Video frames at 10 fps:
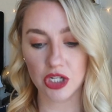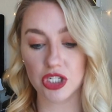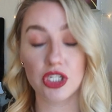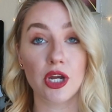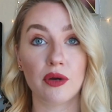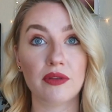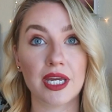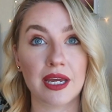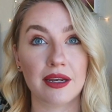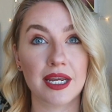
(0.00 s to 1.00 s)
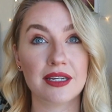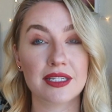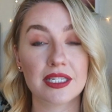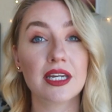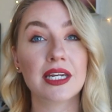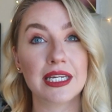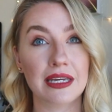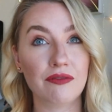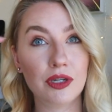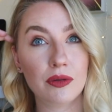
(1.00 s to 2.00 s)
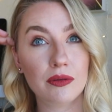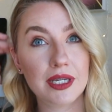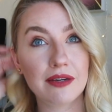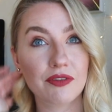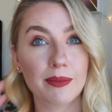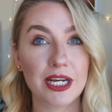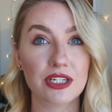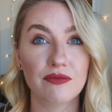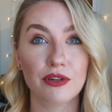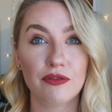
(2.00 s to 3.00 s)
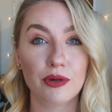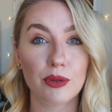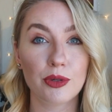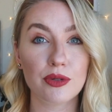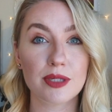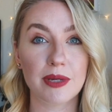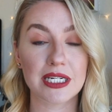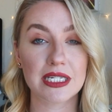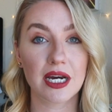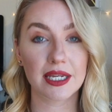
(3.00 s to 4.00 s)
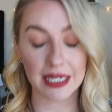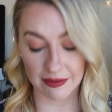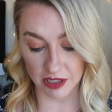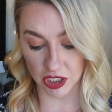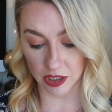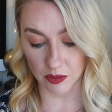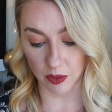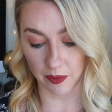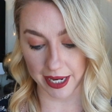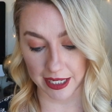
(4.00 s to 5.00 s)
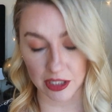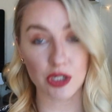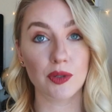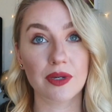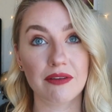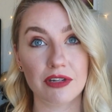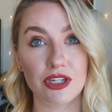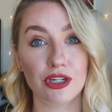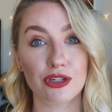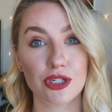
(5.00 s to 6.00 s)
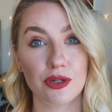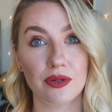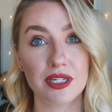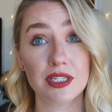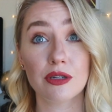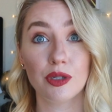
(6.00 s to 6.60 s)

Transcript: just know that it's going to give you the information for the foldables, but it's not going to give it to you in a way to give it to your students.